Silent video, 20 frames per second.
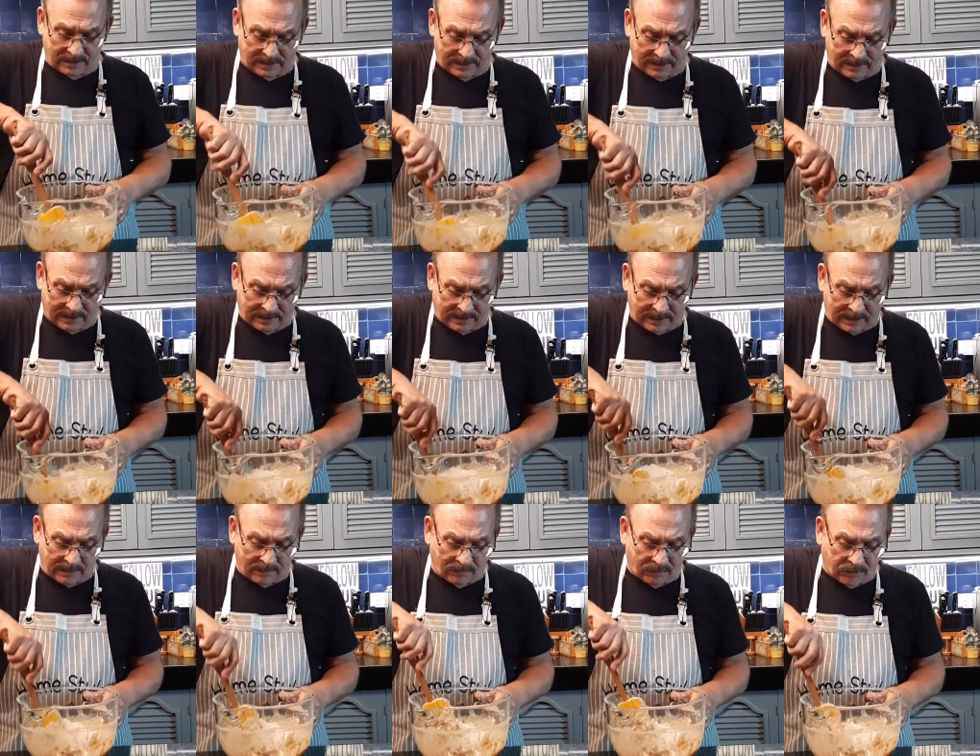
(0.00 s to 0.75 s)
And at the
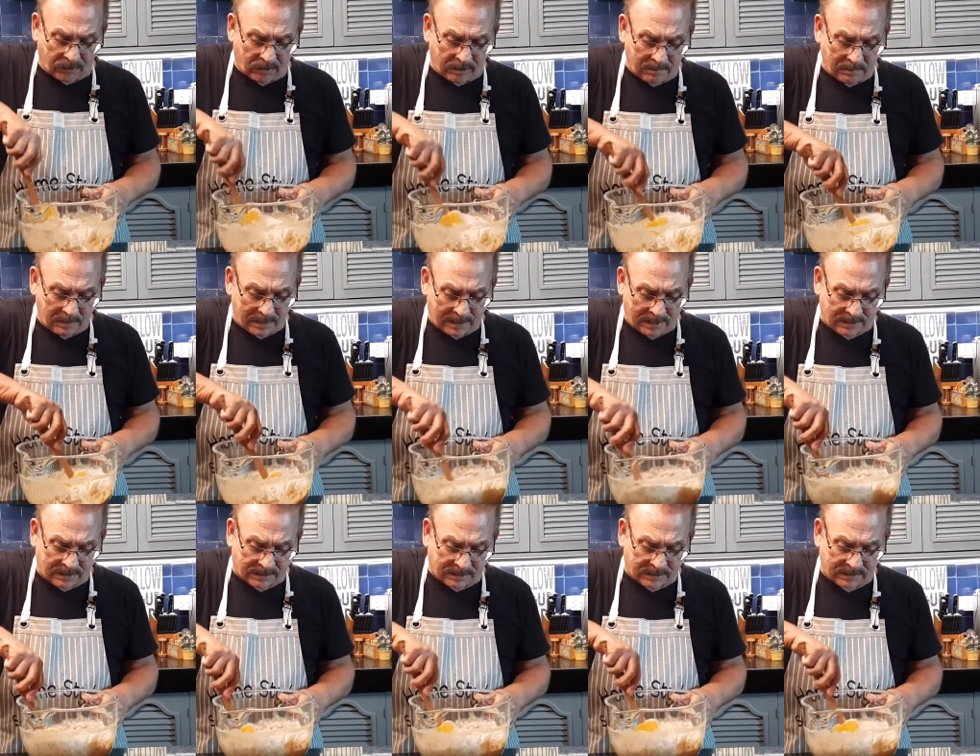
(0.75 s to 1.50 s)
end of 30
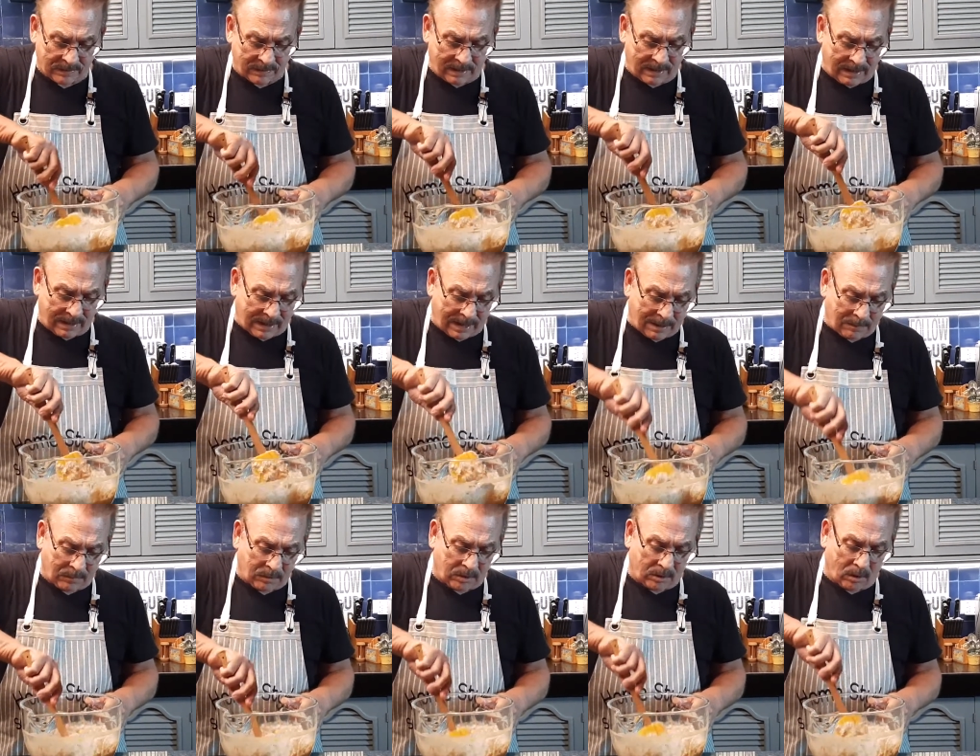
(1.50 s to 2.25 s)
minutes,
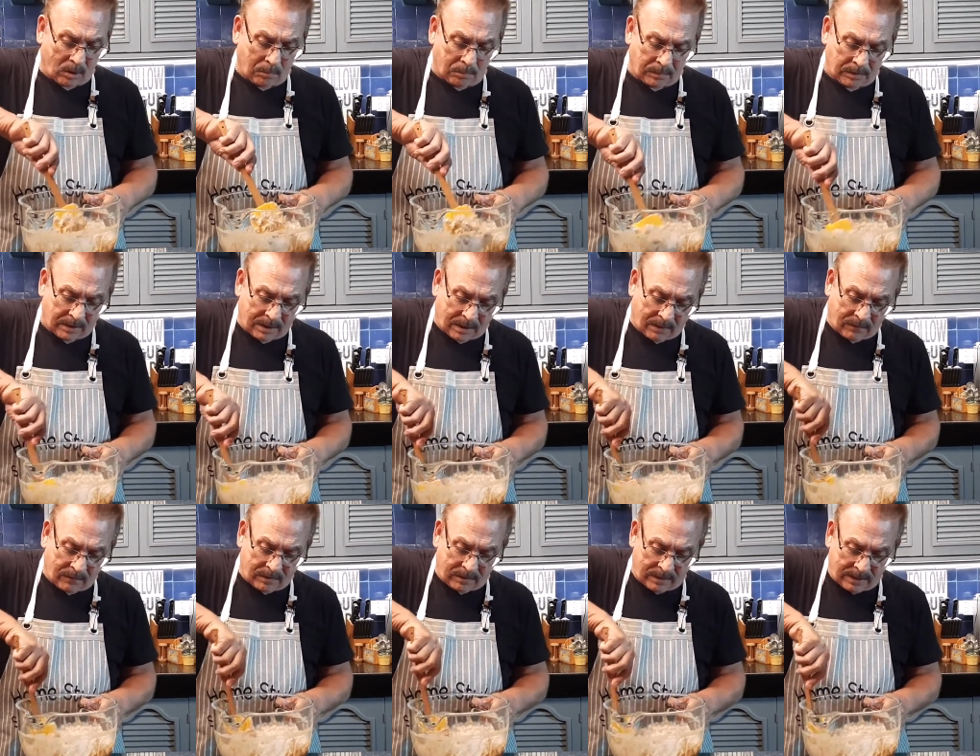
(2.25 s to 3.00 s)
I'm going to open the
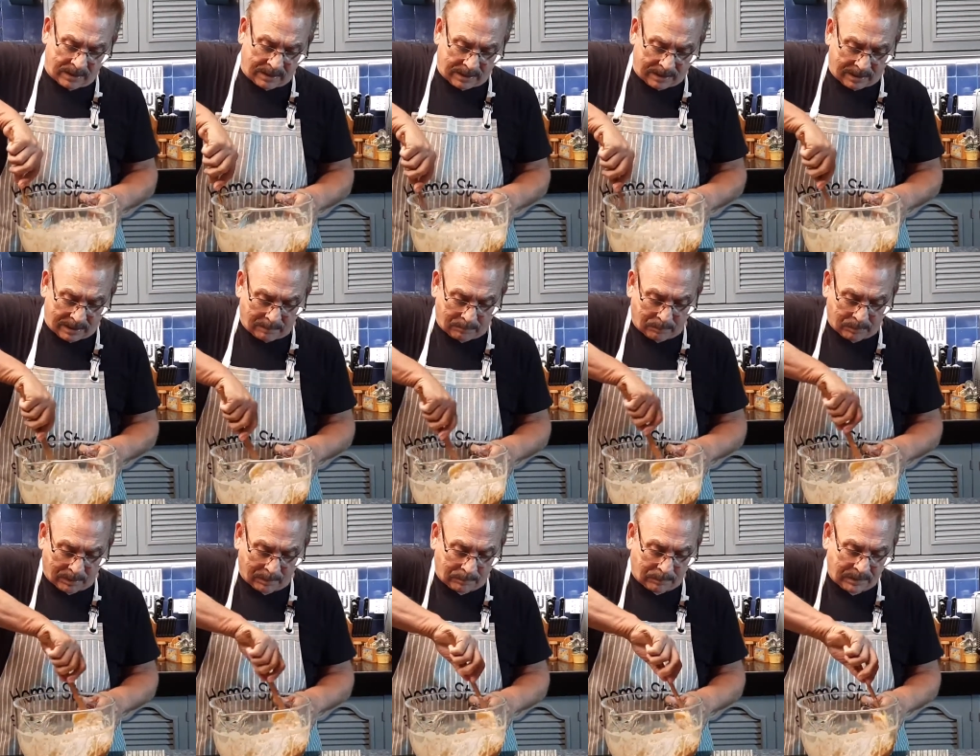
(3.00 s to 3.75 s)
oven and
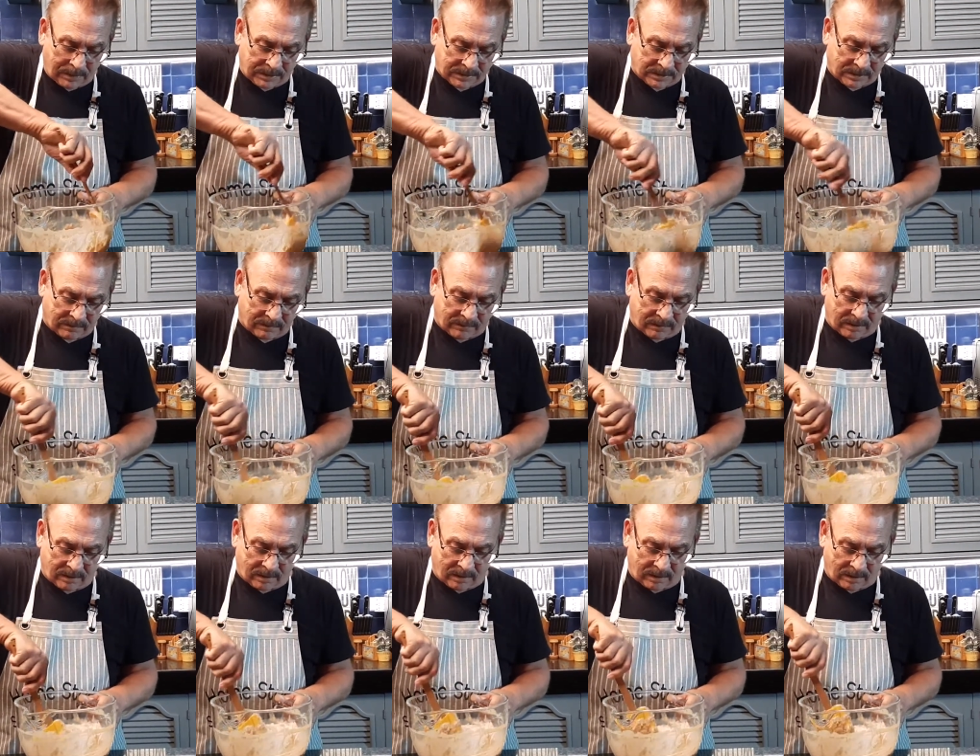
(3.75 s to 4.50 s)
put a piece
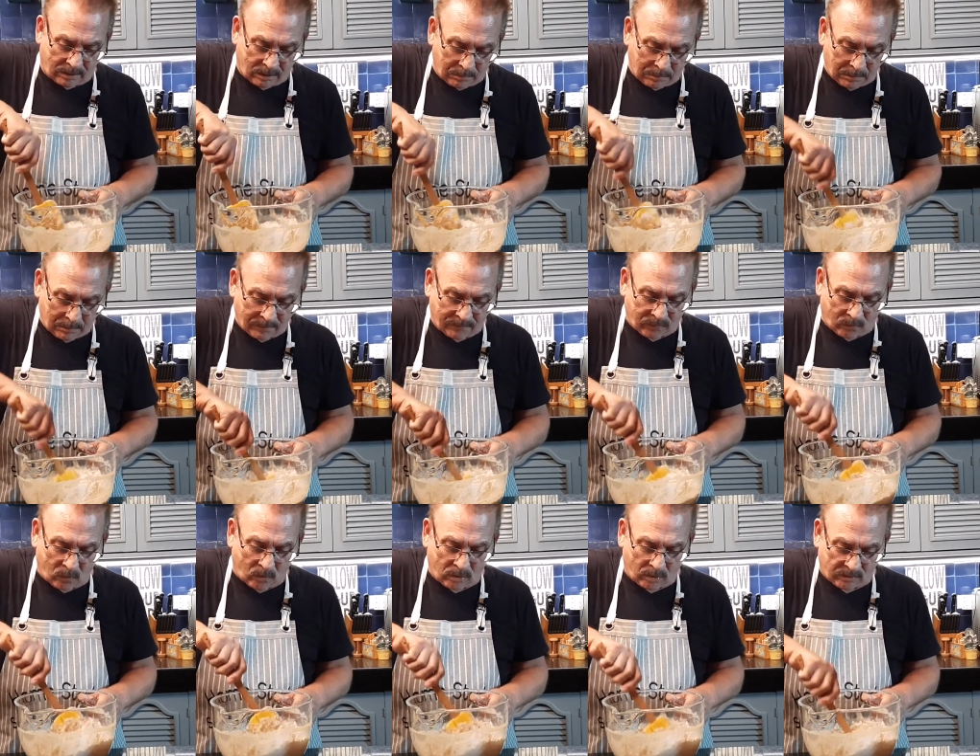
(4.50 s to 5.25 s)
of aluminum
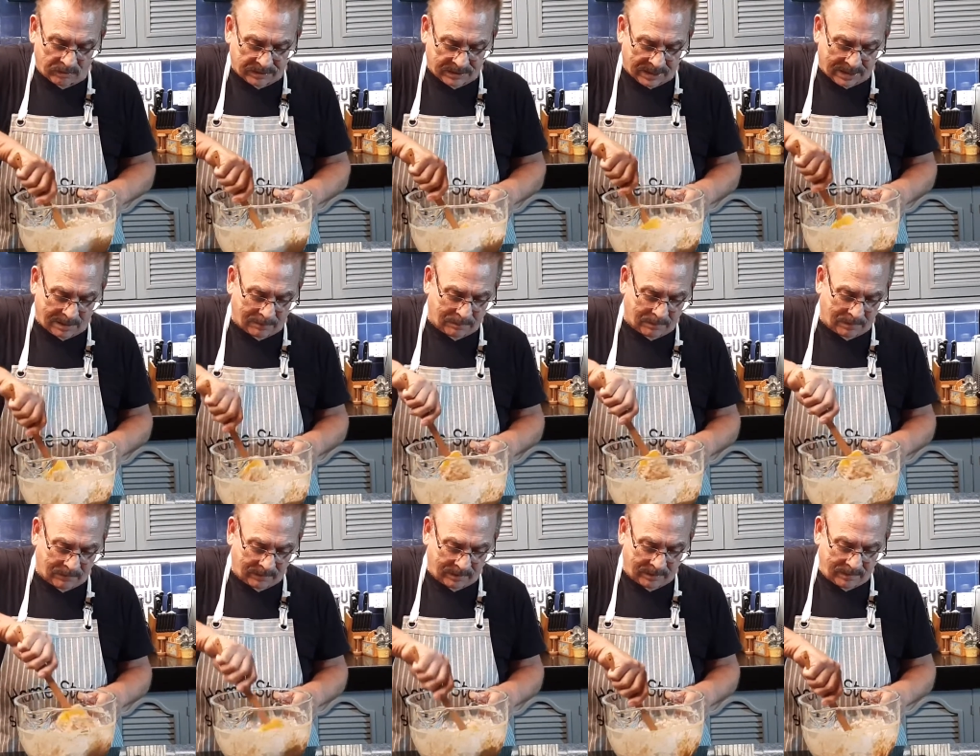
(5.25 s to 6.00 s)
foil on top
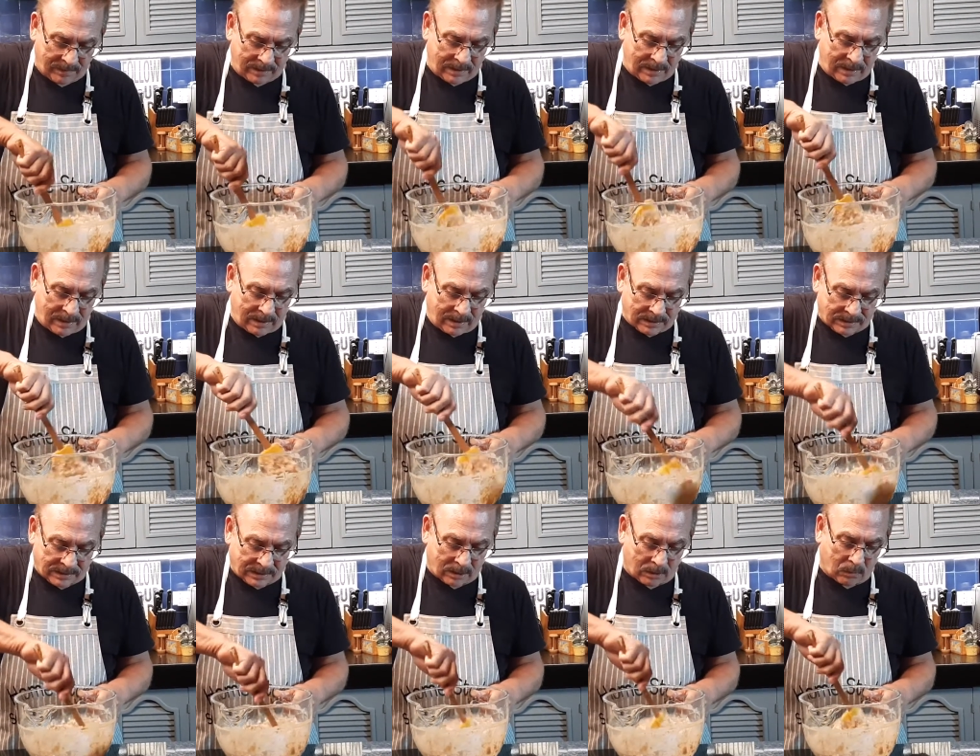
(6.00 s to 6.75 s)
of it,
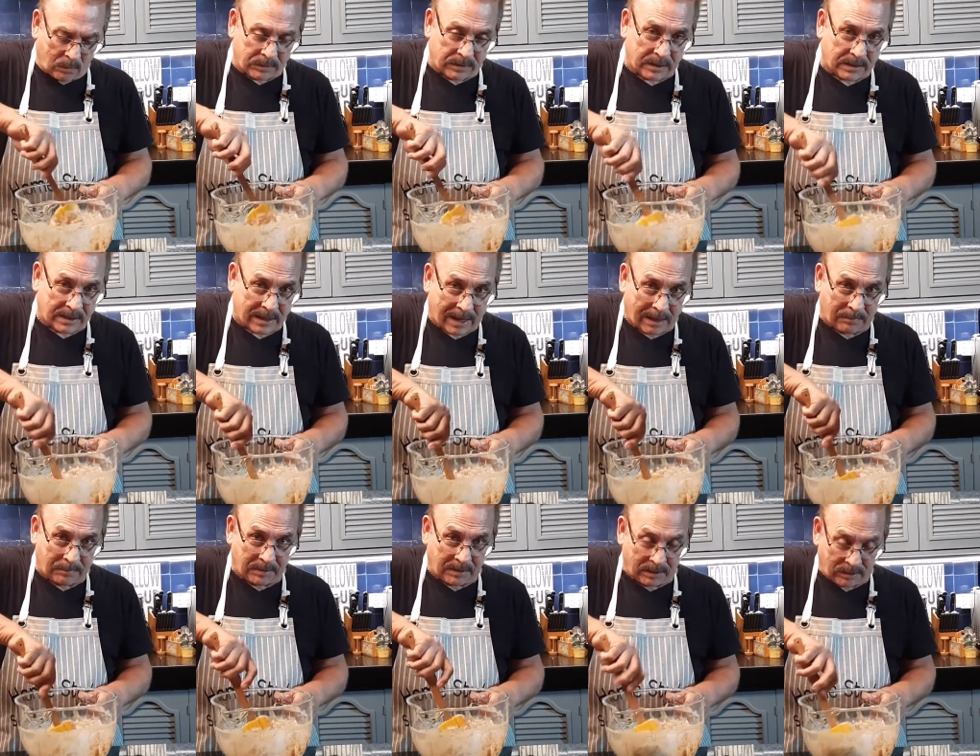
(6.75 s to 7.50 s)
because I don't want the
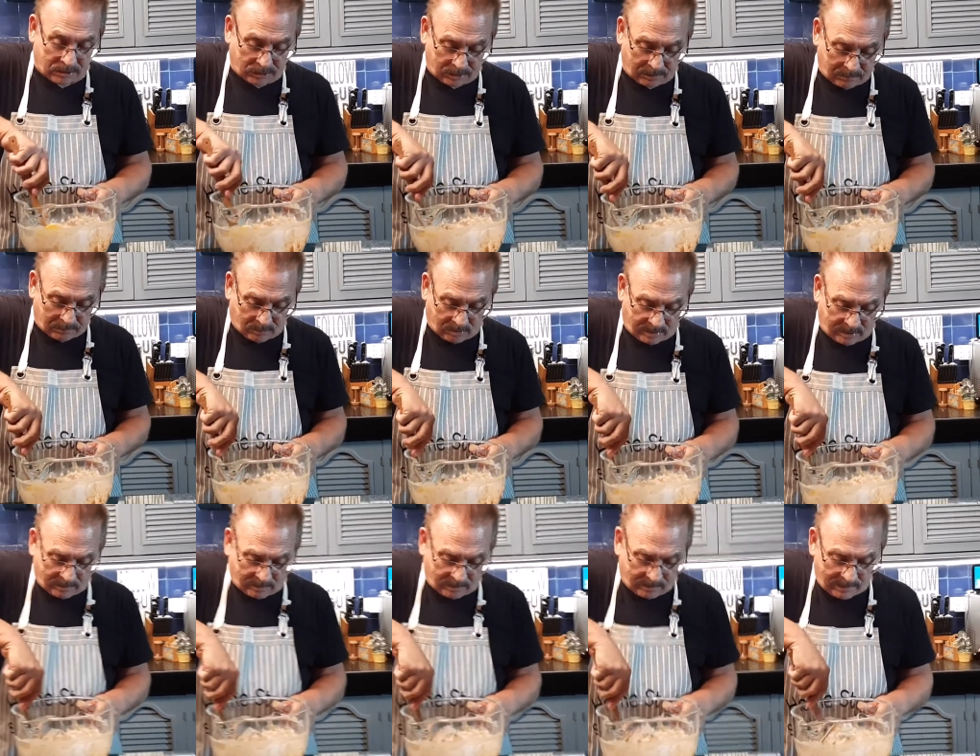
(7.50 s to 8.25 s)
top to get too
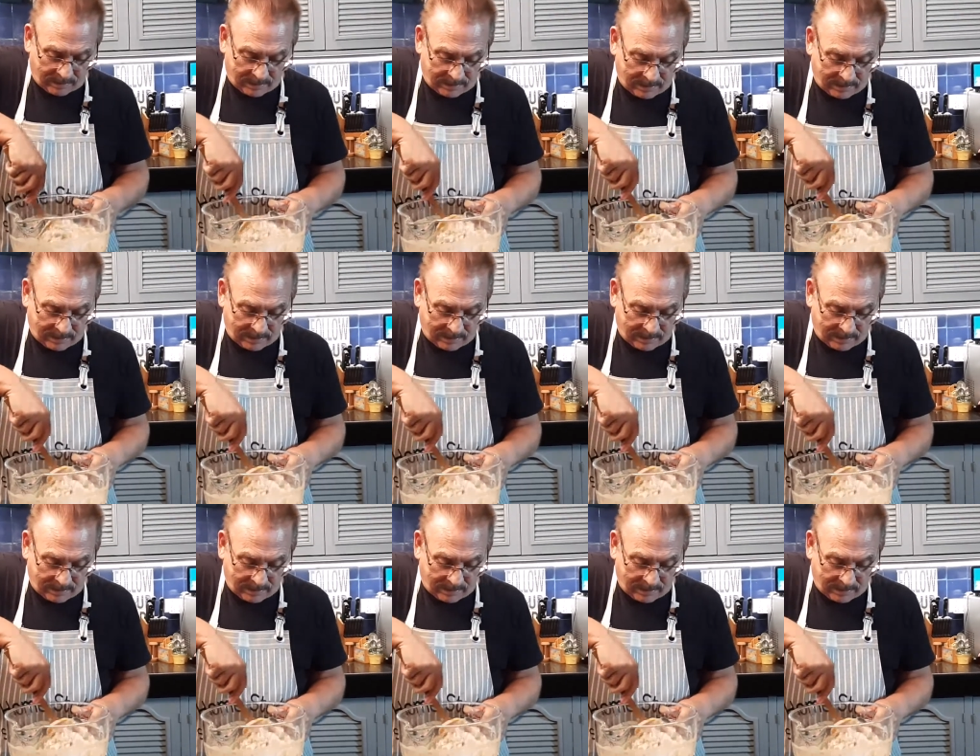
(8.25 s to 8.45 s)
brown.